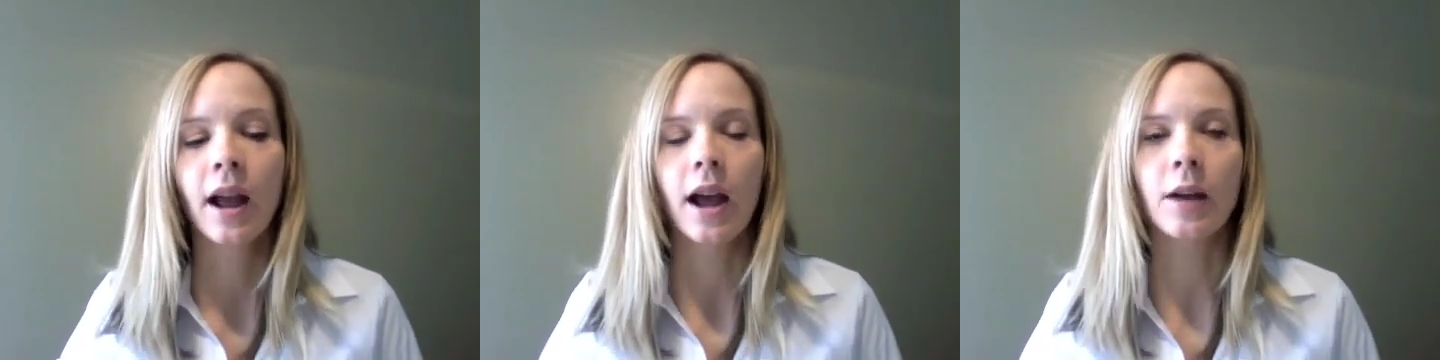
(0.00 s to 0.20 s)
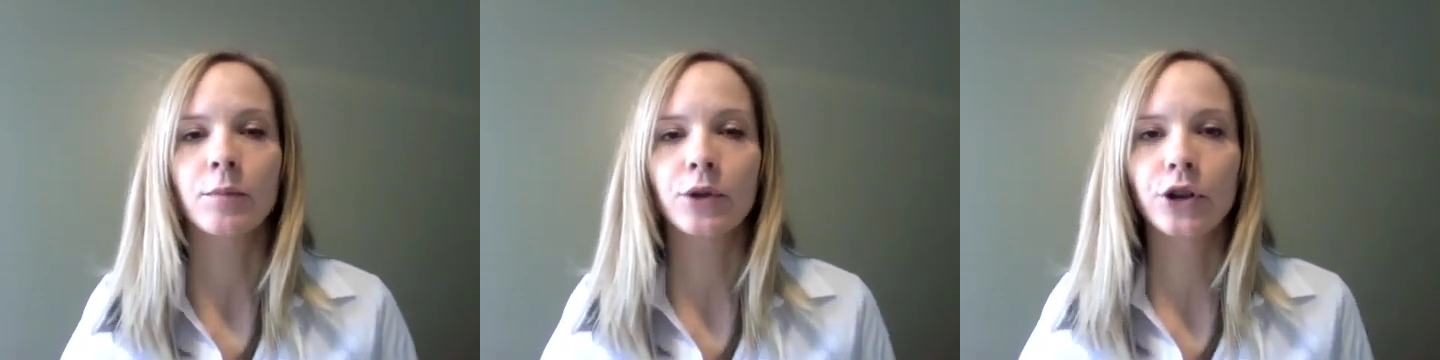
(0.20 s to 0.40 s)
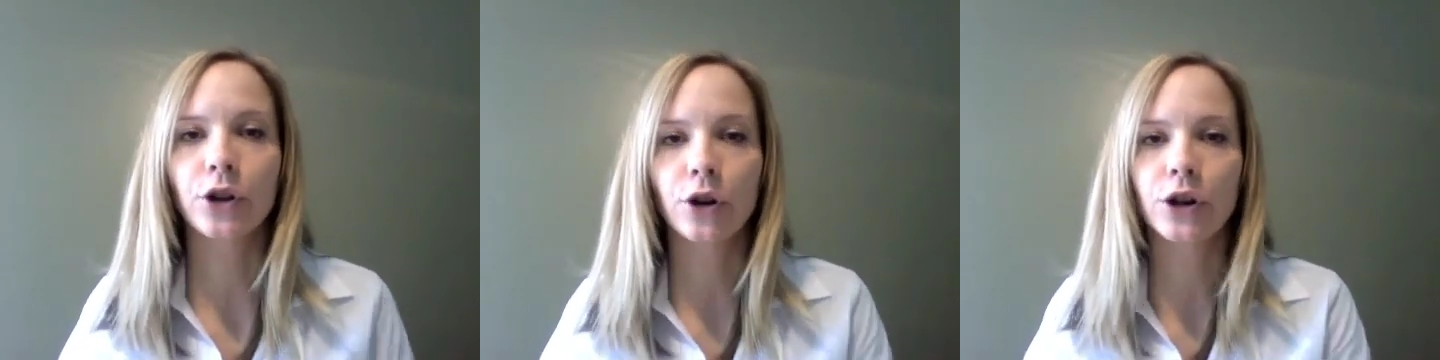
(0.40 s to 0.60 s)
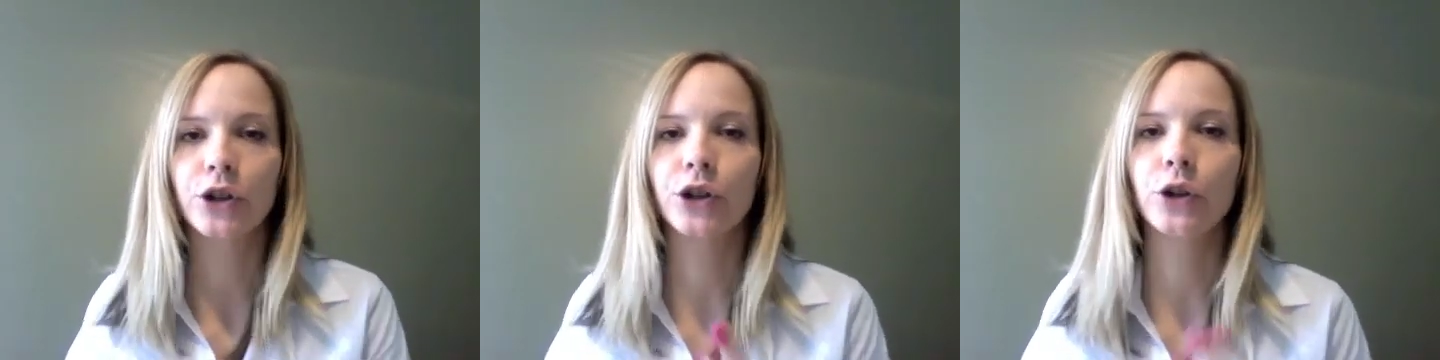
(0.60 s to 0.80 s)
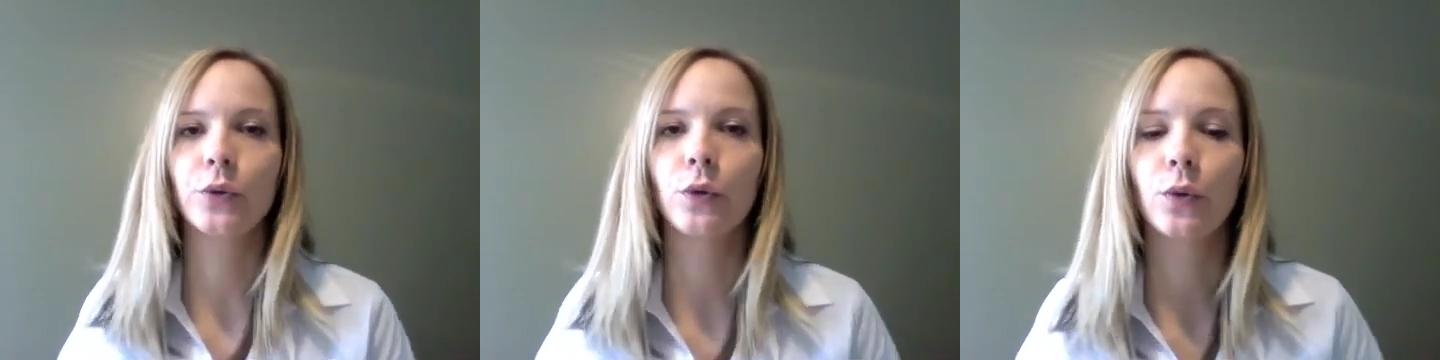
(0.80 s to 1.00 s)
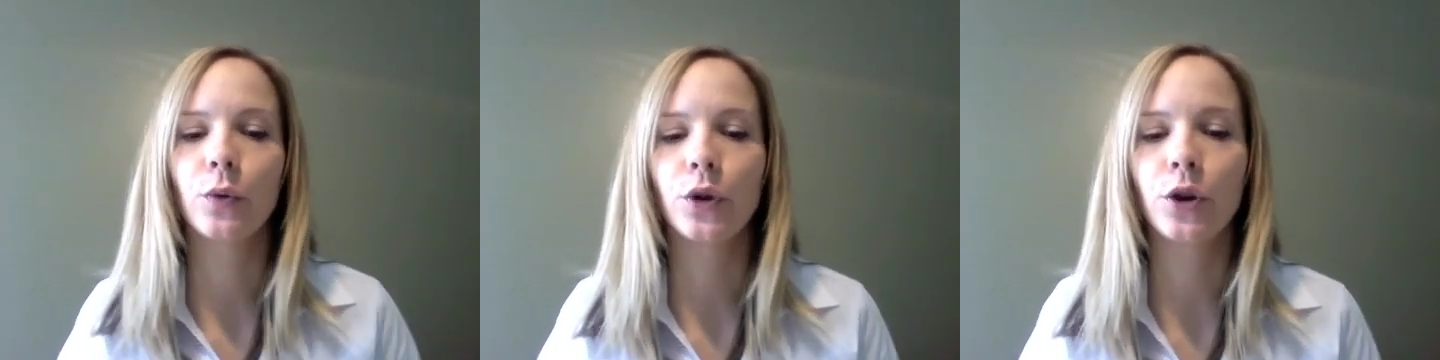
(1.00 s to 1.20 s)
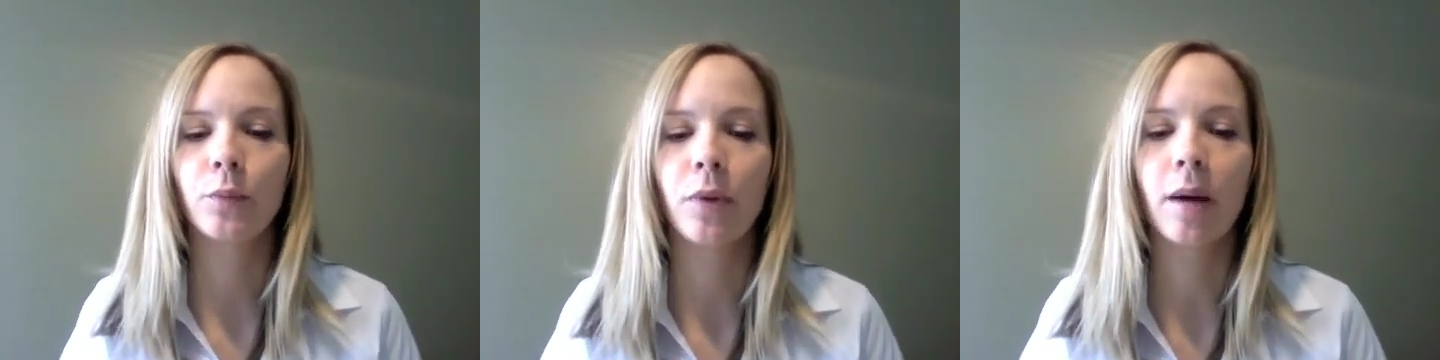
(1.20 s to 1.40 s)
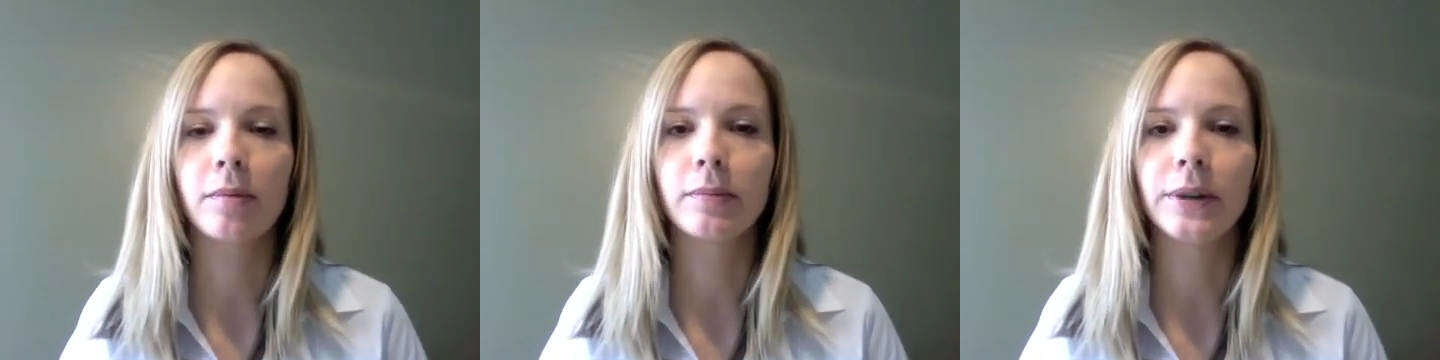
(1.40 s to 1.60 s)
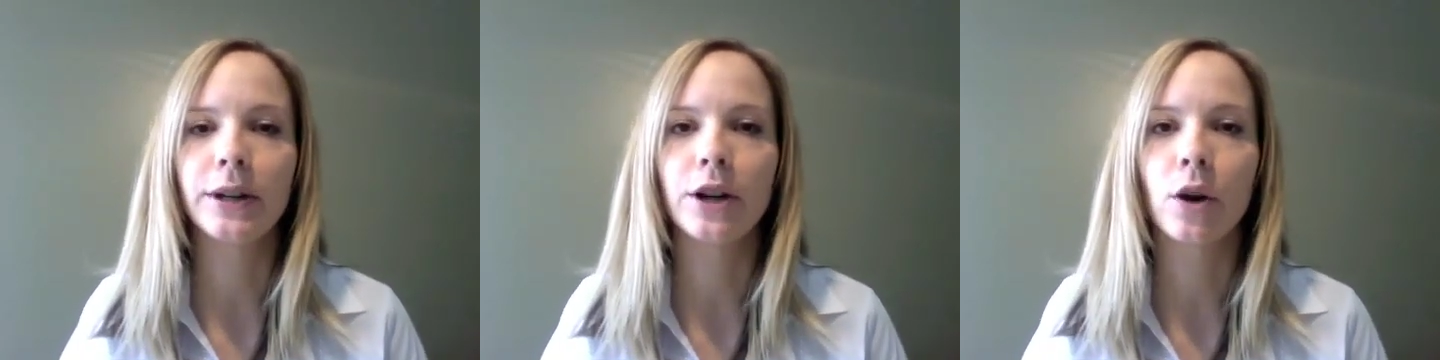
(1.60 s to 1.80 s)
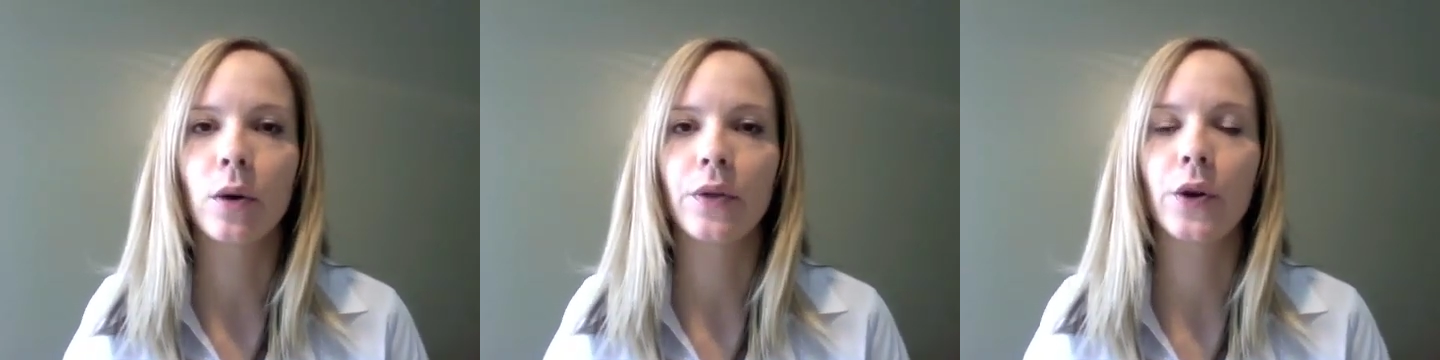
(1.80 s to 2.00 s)
I'm sure, as you probably
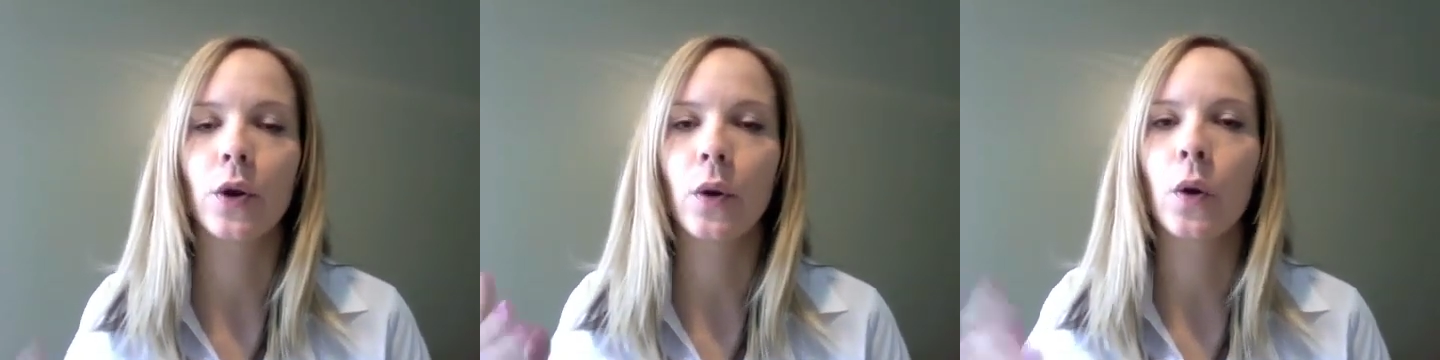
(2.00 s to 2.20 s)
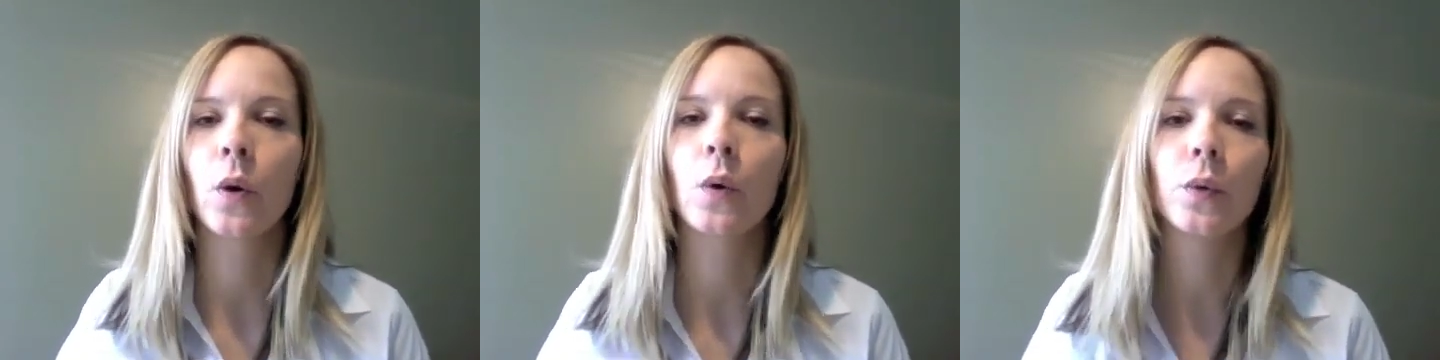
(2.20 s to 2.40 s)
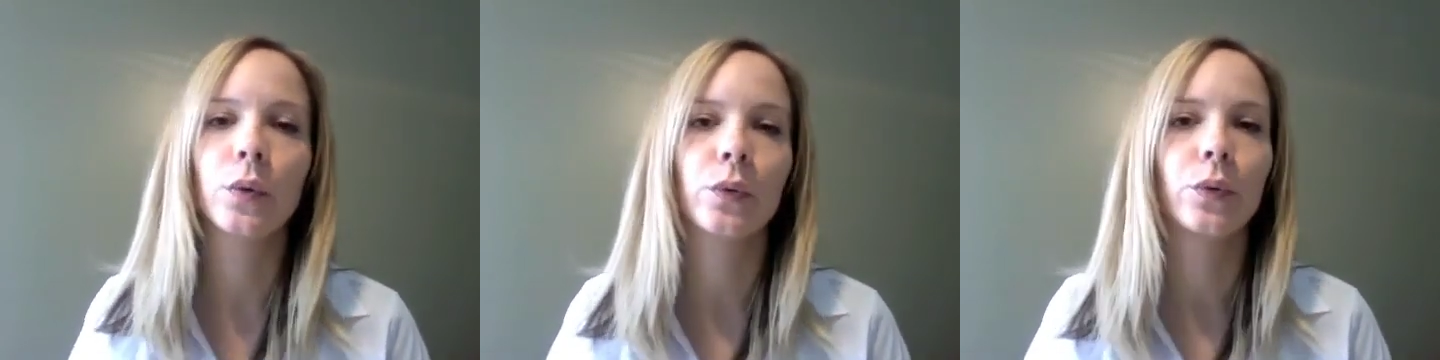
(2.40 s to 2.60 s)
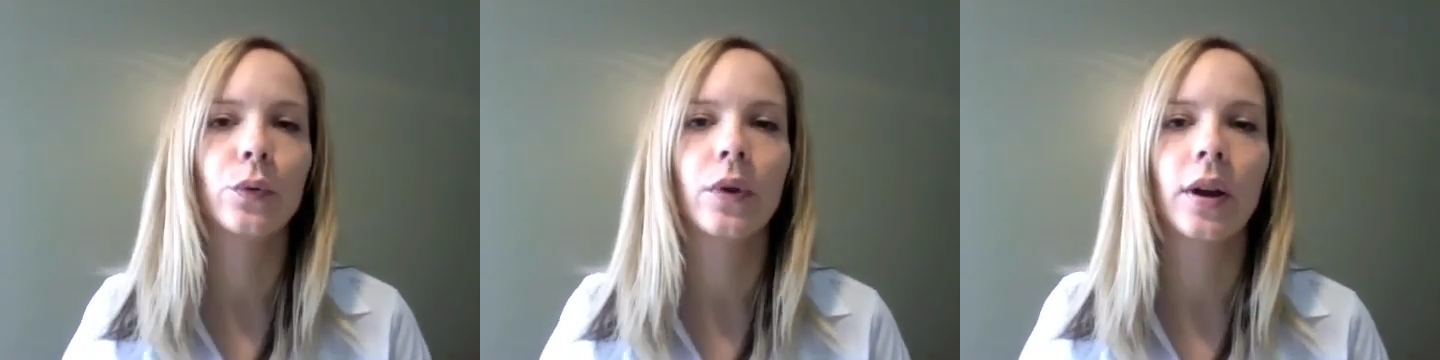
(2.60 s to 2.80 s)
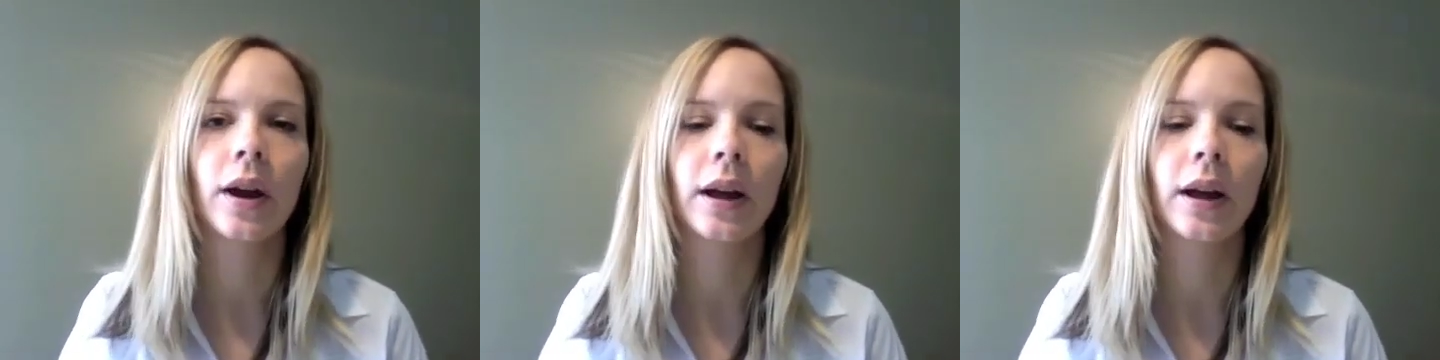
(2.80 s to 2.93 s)
know with your own